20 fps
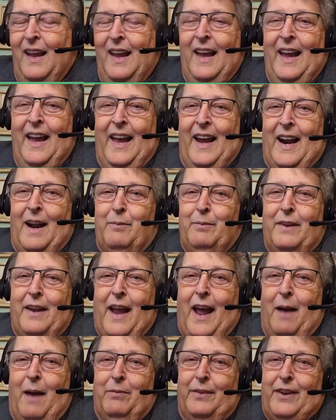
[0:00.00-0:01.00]
And
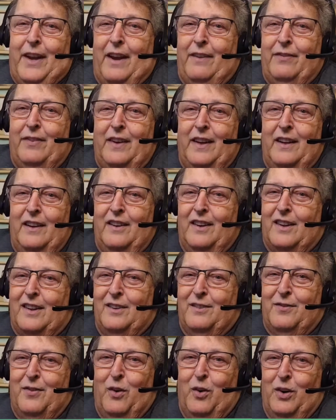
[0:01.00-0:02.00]
I'm definitely
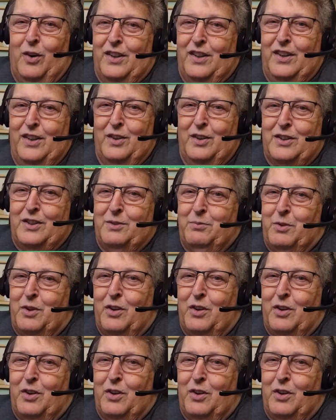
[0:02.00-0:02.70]
looking forward to doing some